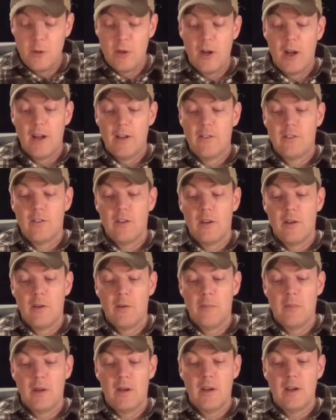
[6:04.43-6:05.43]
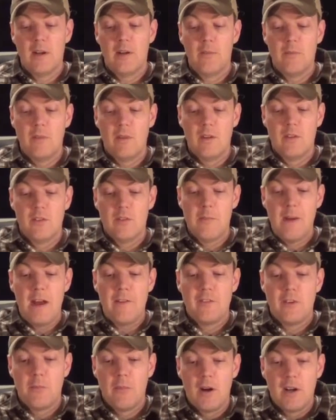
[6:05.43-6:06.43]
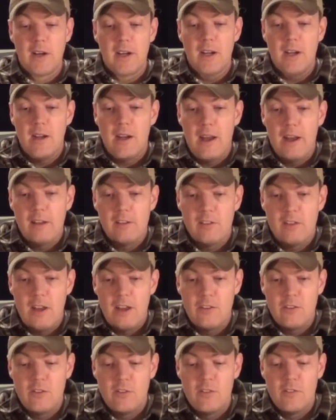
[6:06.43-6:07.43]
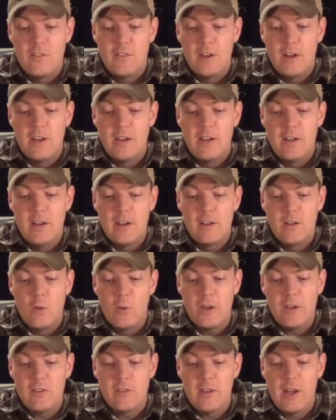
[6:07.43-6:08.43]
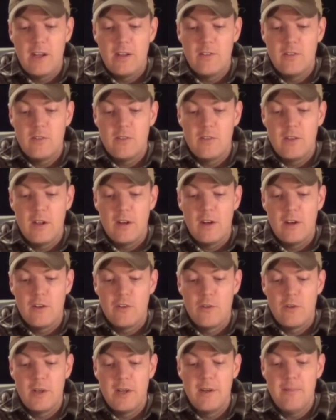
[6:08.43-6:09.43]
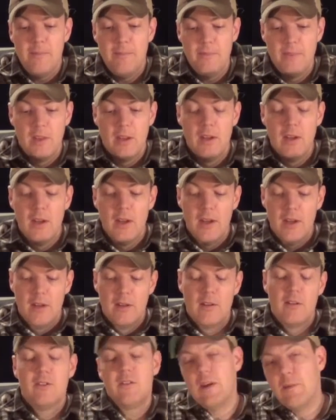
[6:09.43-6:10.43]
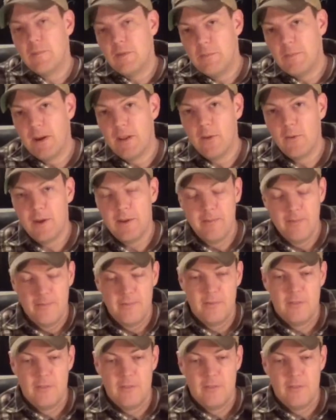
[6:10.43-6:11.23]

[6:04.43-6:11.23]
put on some aftermarket XS very quick sights that are tritium. It's empty, by the way.